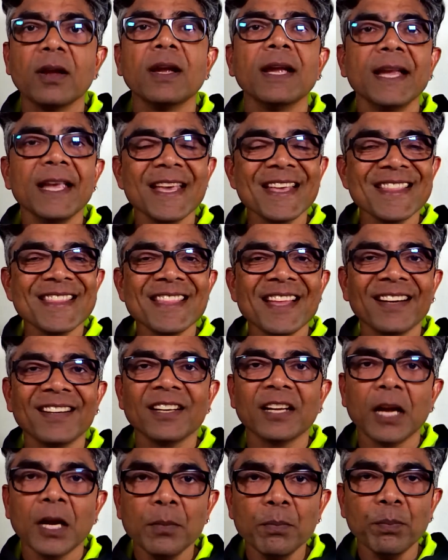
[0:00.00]
in that
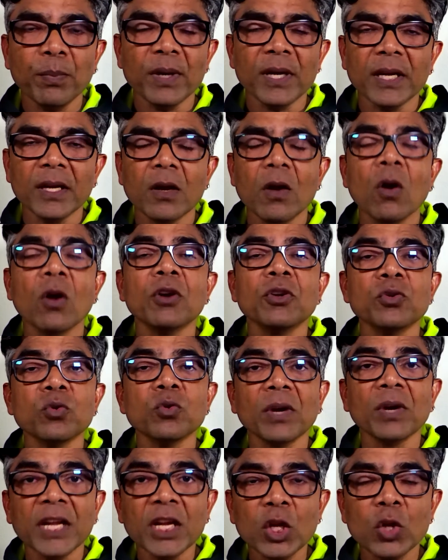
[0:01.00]
company or your
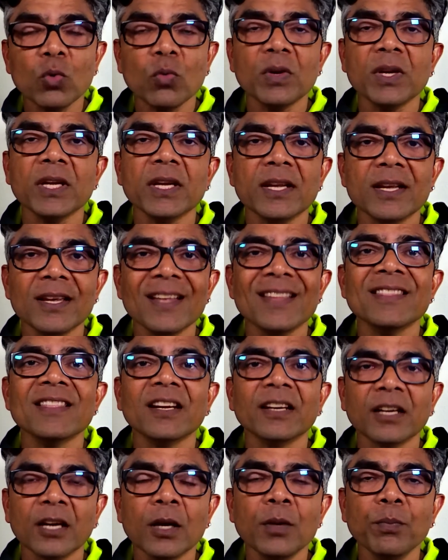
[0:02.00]
equity in that
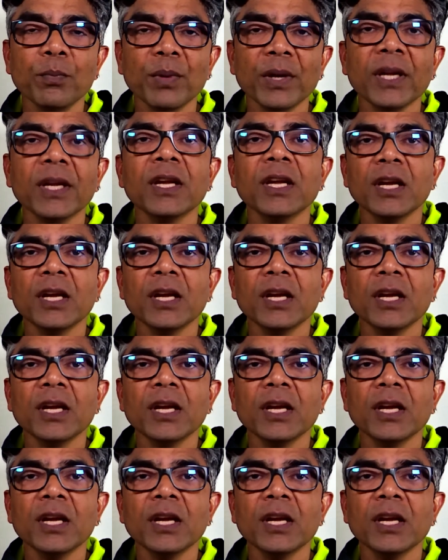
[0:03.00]
company,